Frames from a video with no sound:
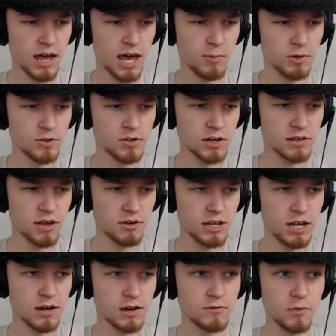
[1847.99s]
I will check down
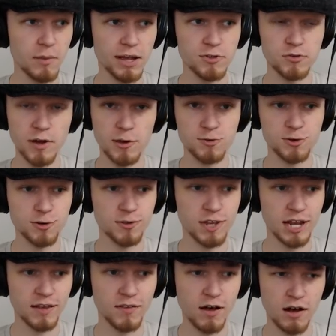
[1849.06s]
here for my treasure
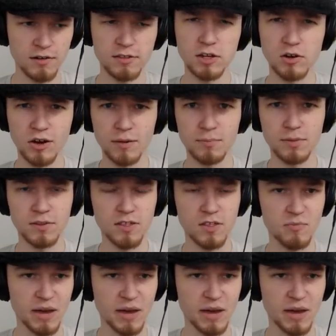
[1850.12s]
that I unlocked. You know, I put the